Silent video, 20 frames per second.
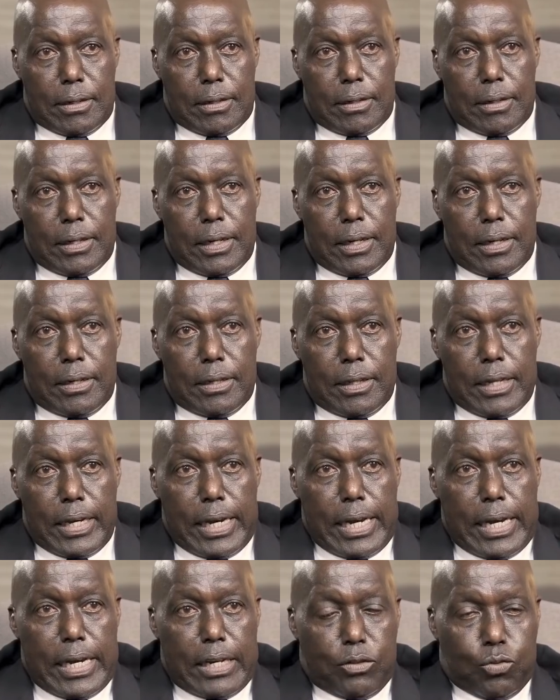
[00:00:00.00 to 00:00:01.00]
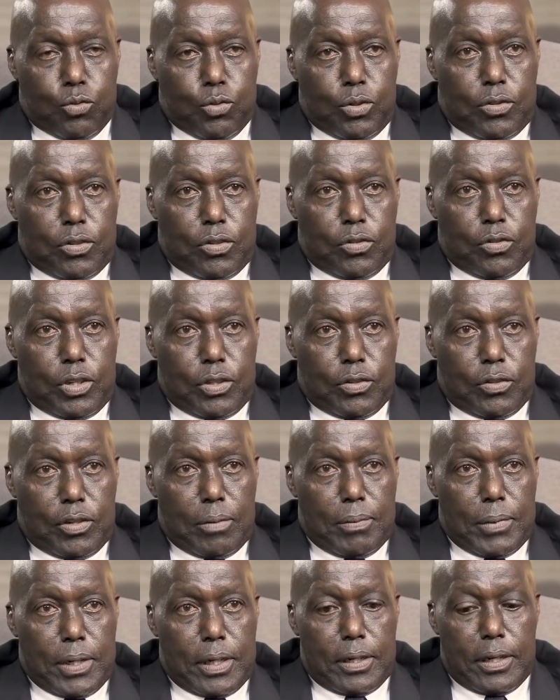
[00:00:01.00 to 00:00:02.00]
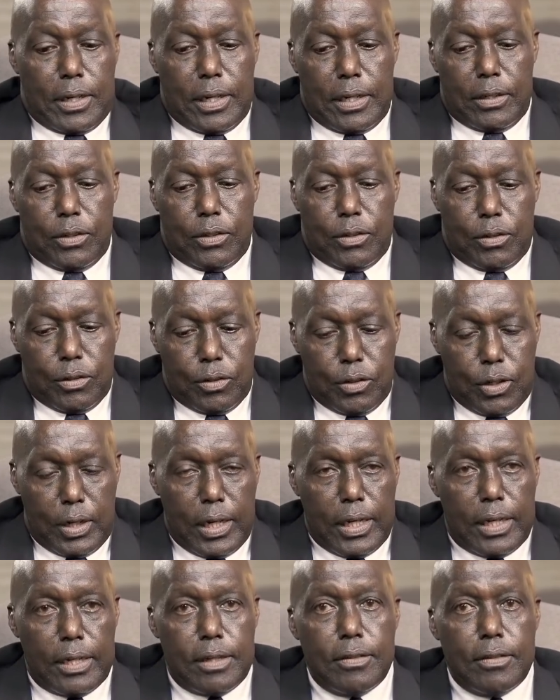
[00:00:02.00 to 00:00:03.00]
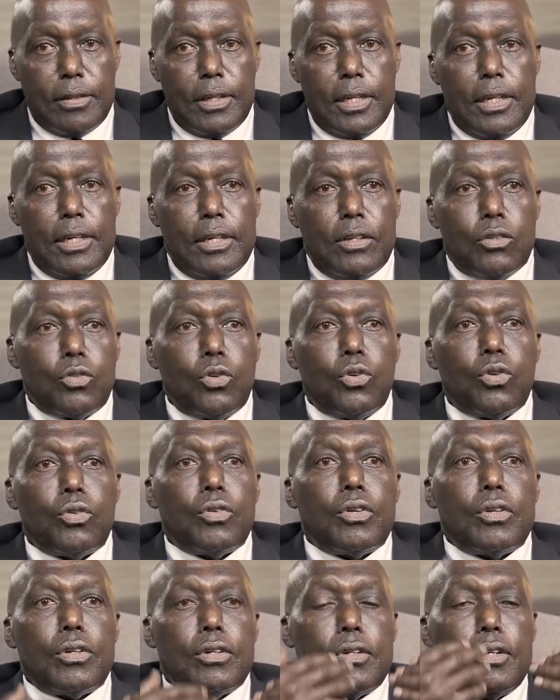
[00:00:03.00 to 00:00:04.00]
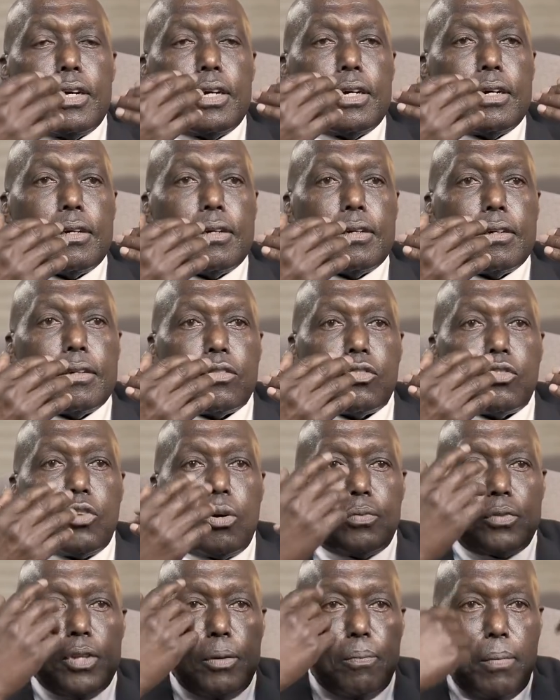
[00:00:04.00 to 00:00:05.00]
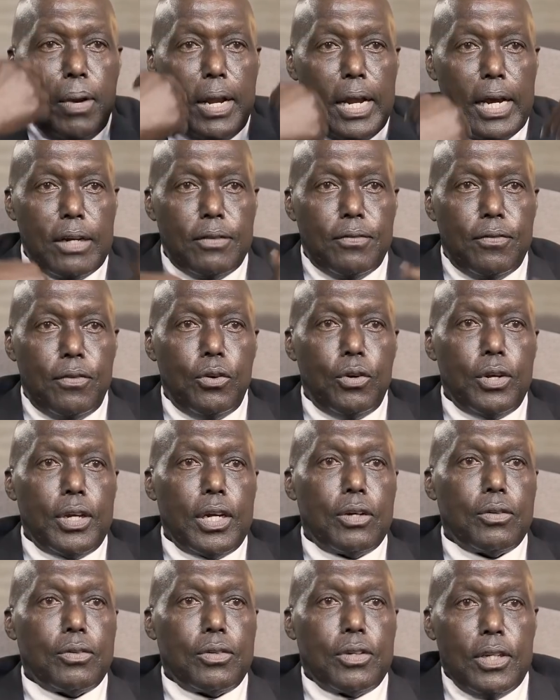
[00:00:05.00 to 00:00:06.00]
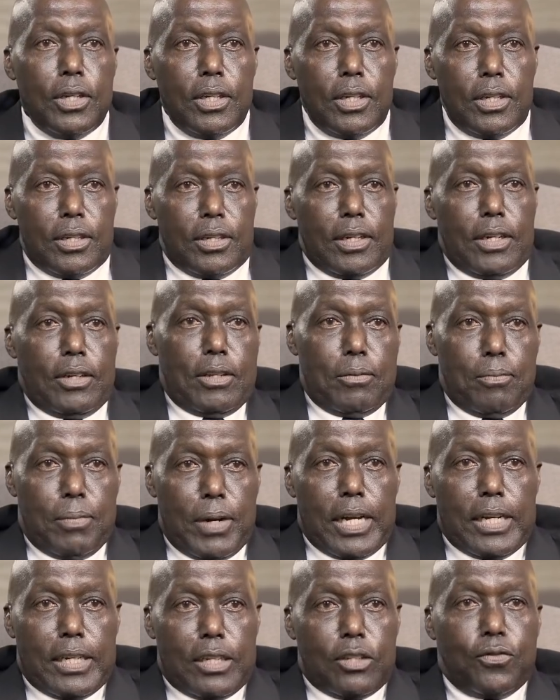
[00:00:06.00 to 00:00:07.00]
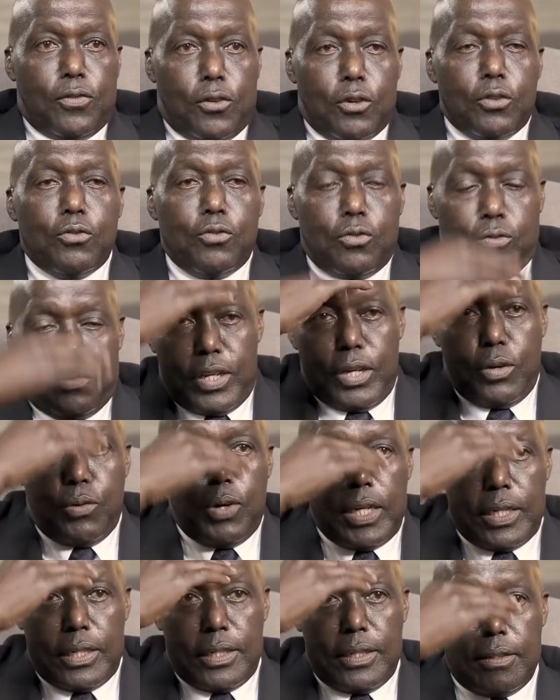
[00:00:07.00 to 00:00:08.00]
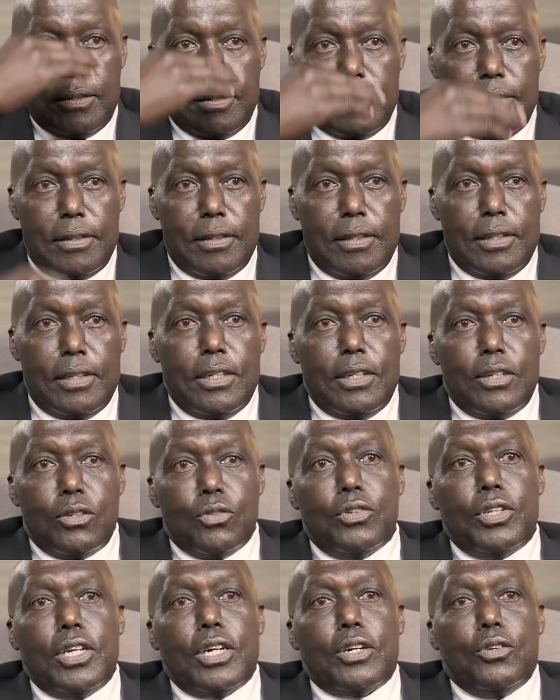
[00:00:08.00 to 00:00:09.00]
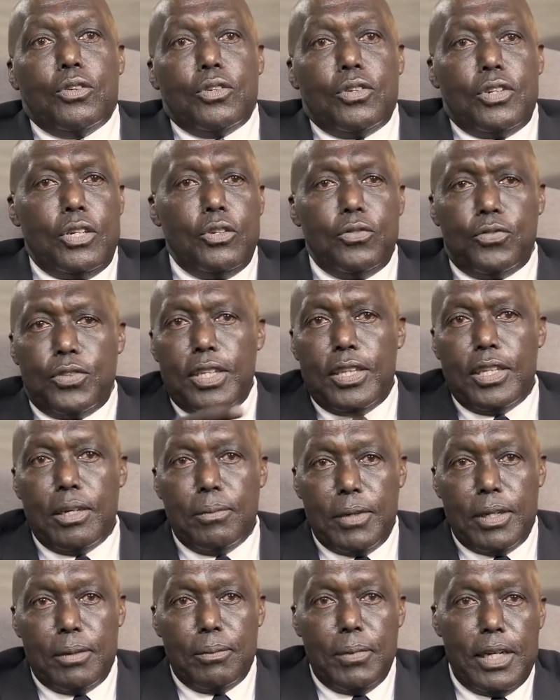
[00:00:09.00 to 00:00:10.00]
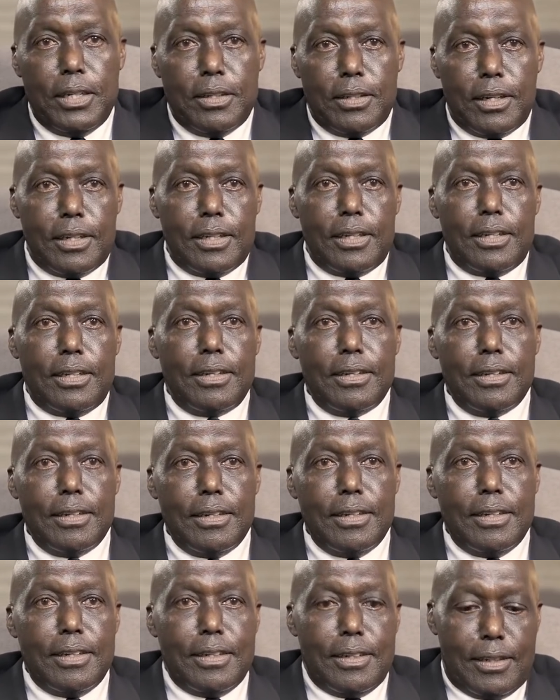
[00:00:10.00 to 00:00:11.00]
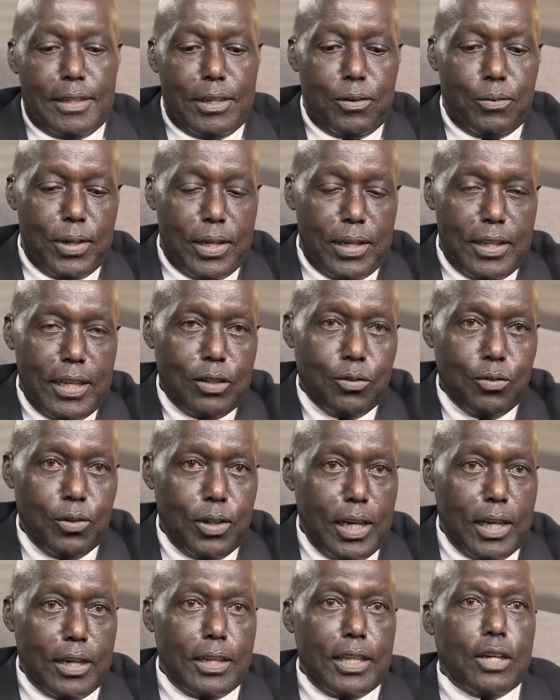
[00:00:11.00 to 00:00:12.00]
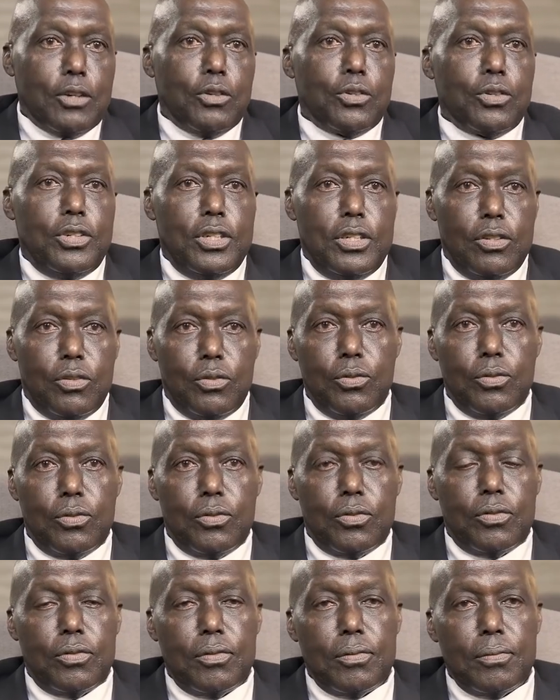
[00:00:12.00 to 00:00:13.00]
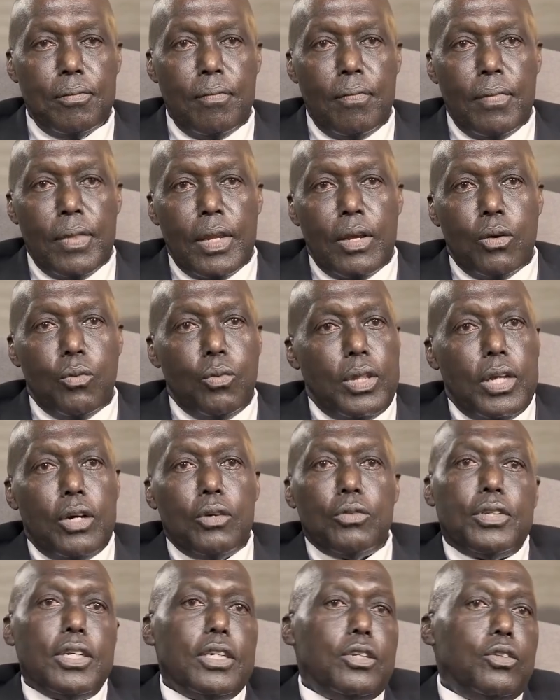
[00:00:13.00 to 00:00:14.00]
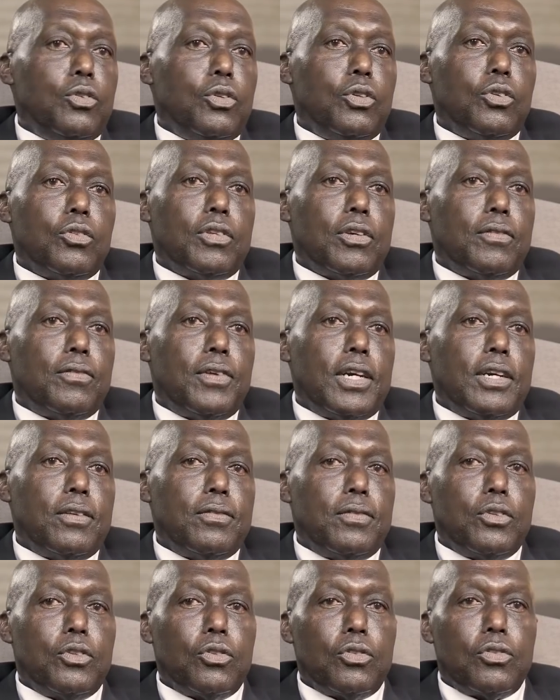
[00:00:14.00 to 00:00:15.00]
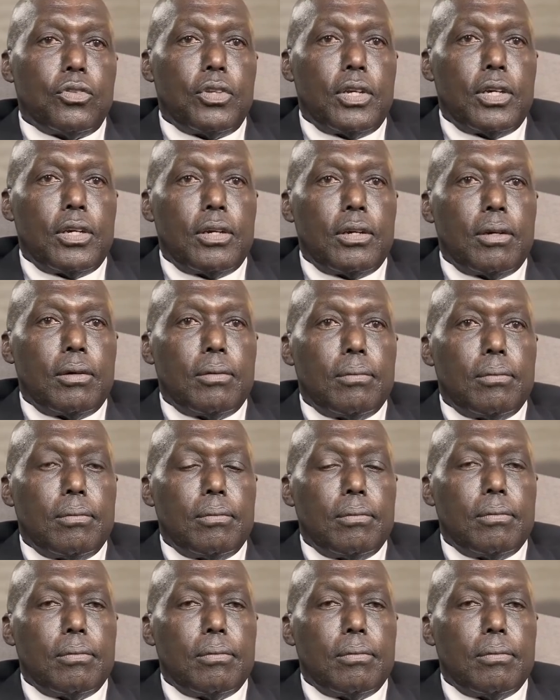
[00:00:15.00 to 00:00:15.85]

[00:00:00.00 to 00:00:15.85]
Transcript: I get yeah? it. The air squeezes your stomach and your legs, so uh, stops the blood flowing out. Now the blood is forced to stay where it is. Uh, yeah, yeah, so they're called. You've seen them in military. Yeah, yeah. They wear. That's what they're. They're called G suits. Without it, you will not survive those um,